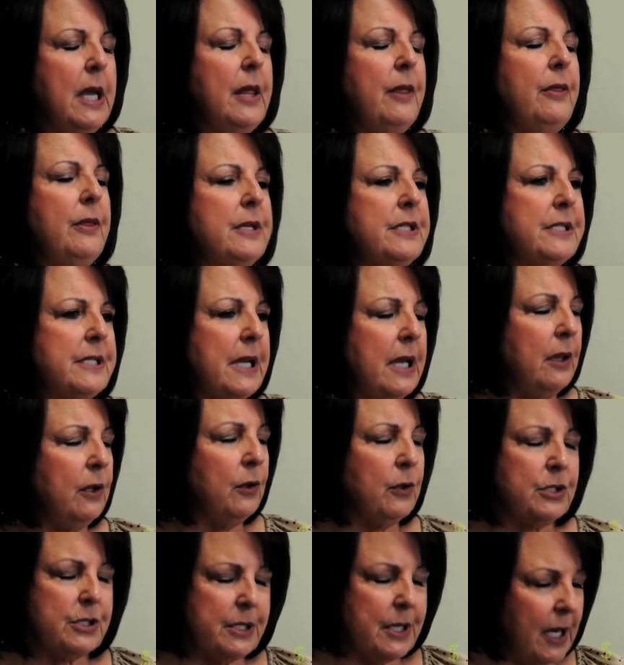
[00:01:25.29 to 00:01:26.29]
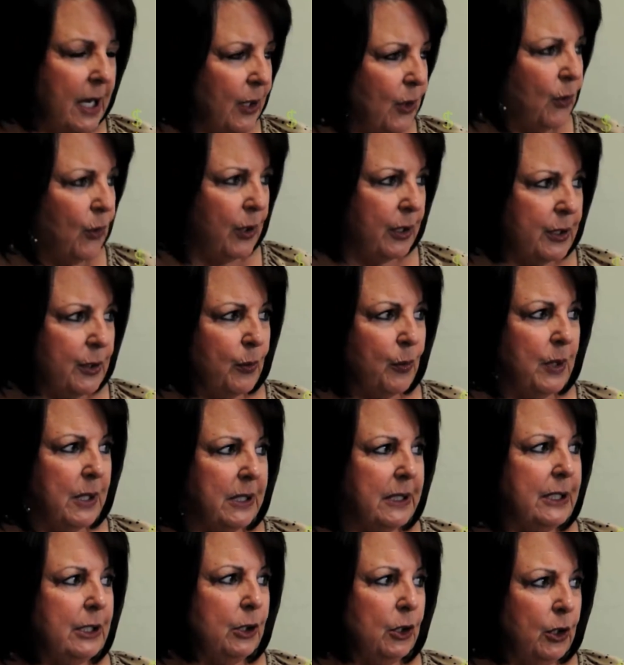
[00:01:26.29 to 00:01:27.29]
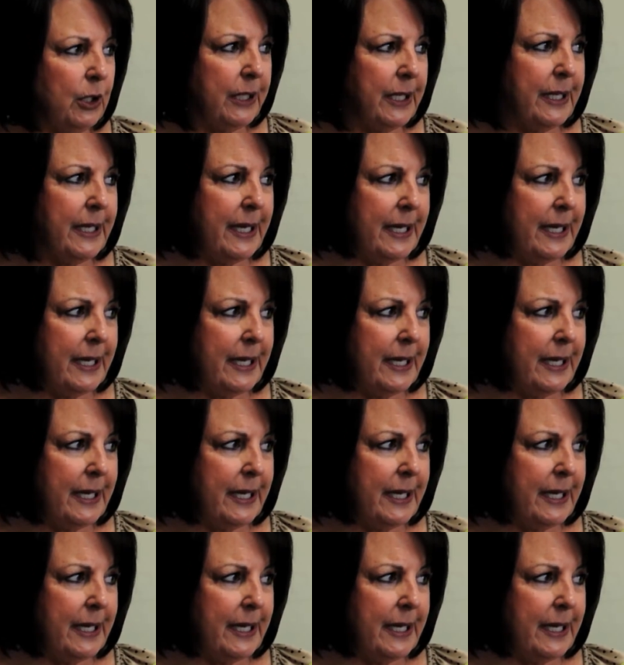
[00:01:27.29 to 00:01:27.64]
the seller's not going to really look at